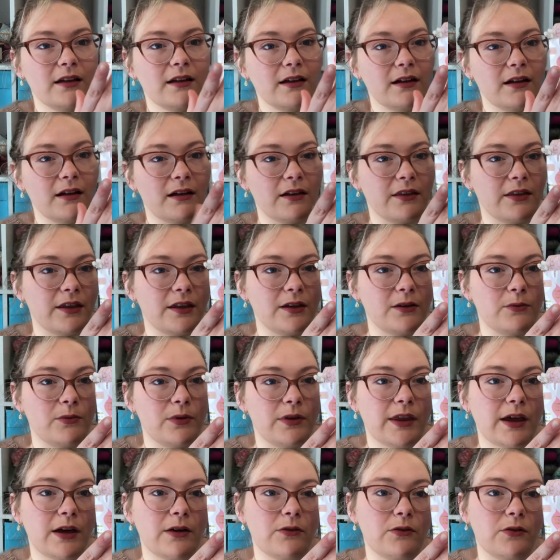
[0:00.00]
I think
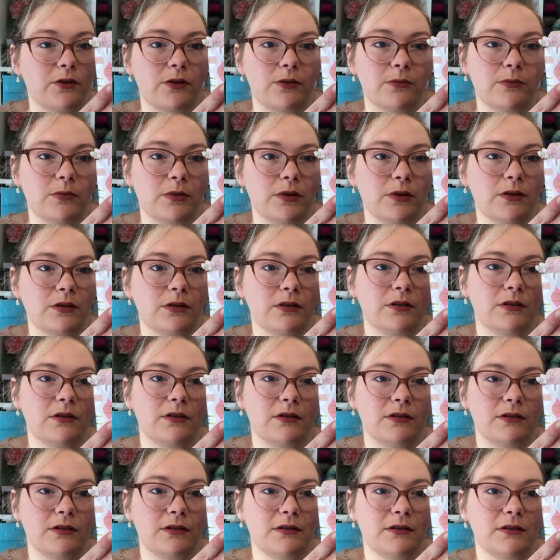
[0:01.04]
without them,
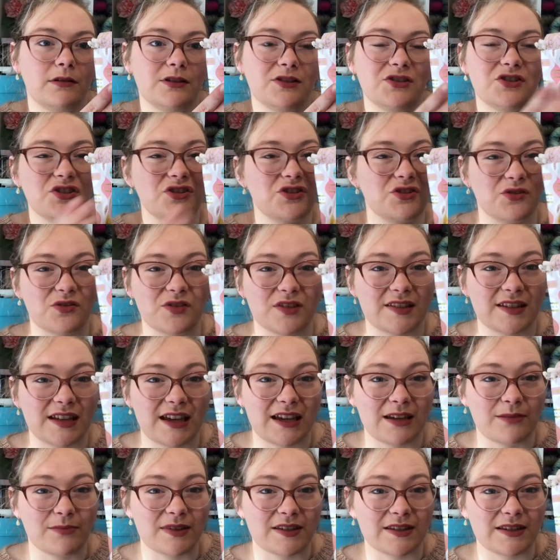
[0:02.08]
it's just not the
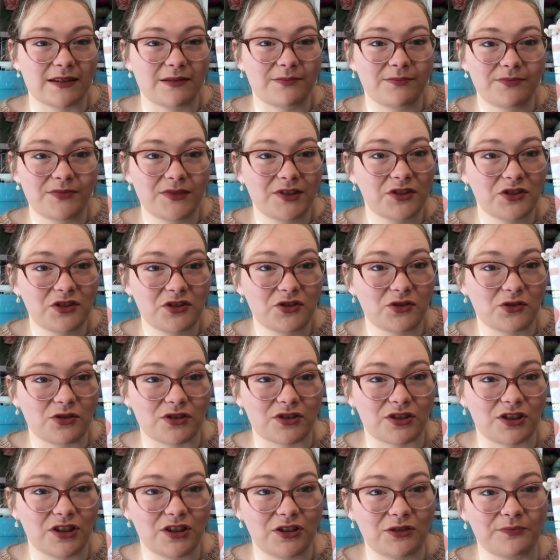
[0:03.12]
same, is it? It's just not as
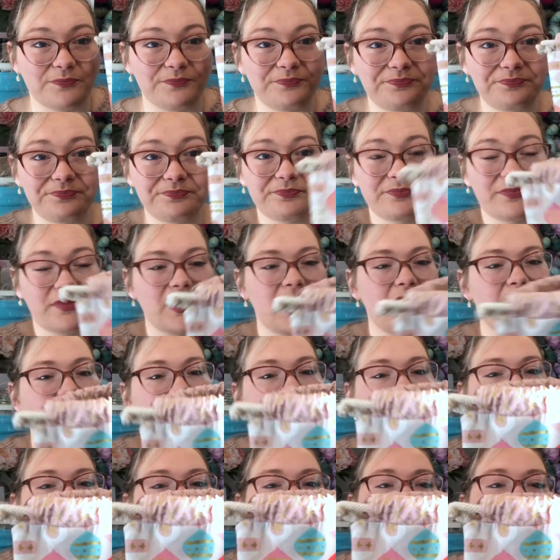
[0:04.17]
cute.
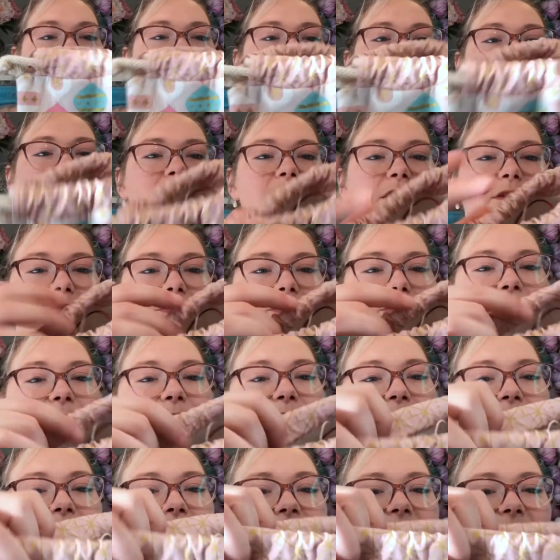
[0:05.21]
And I love
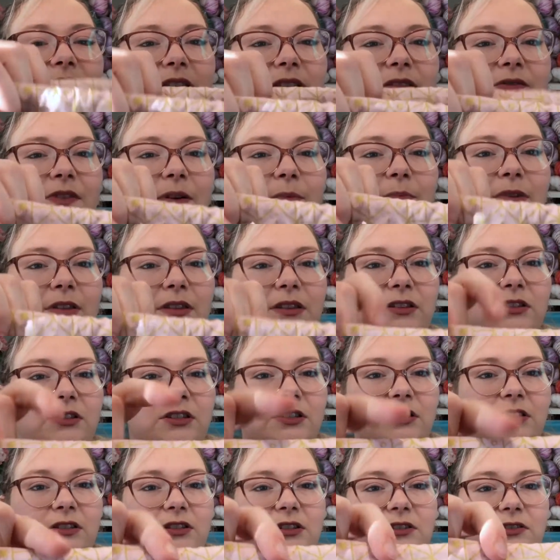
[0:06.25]
this fabric that she's
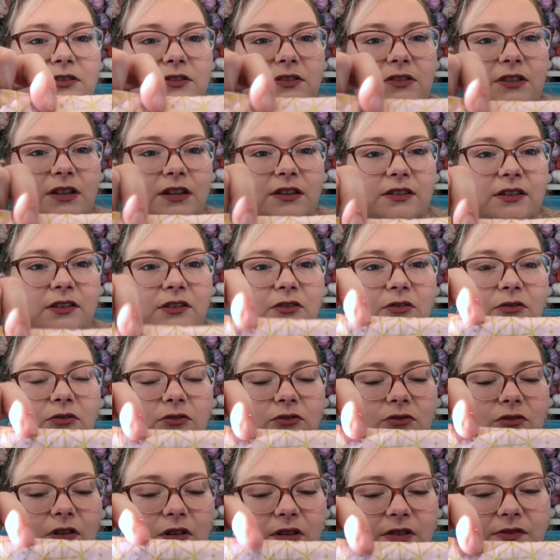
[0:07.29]
used as her
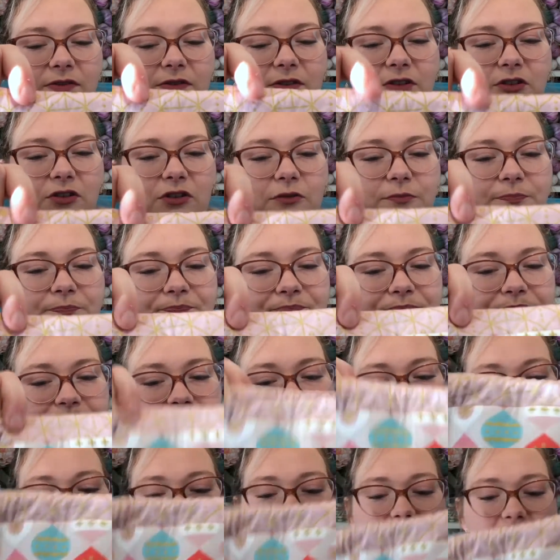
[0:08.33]
contrast for the top.
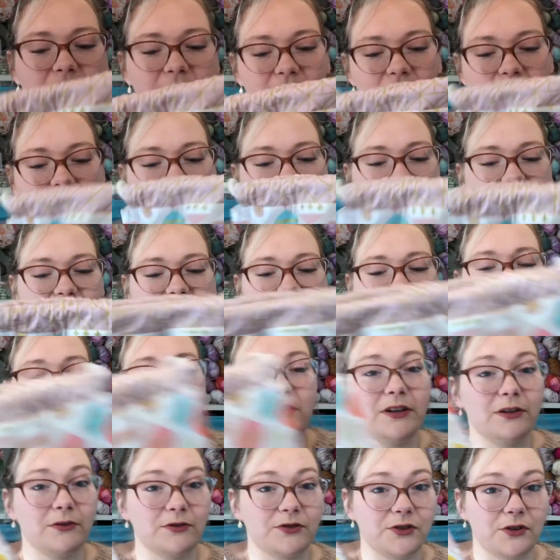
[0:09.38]
So it's a cute
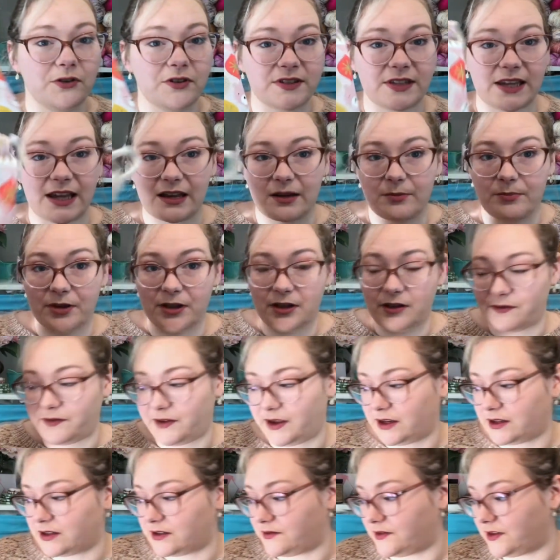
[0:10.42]
little sock sack,
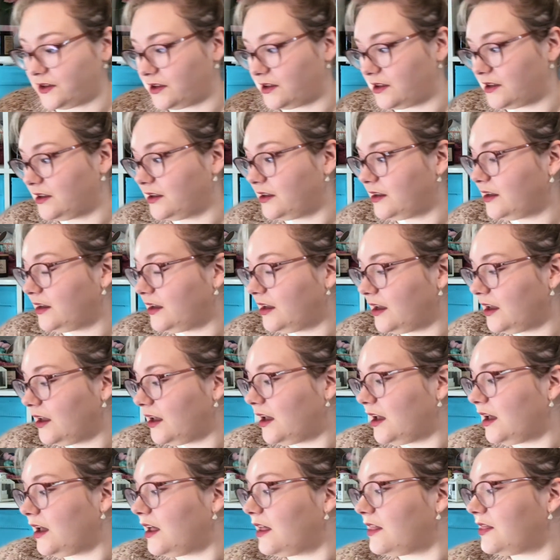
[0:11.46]
perfect for
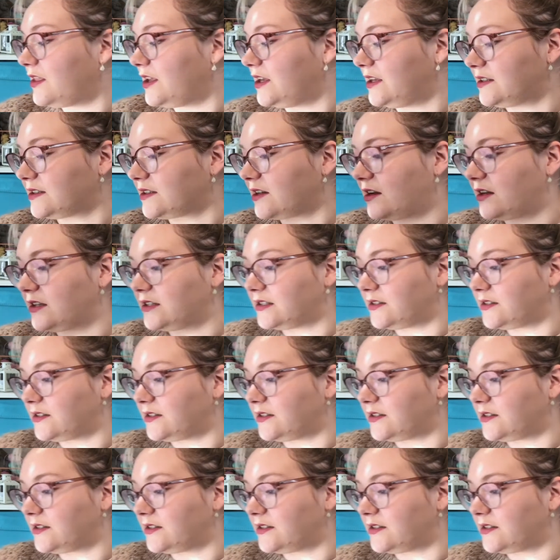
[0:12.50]
these kinds of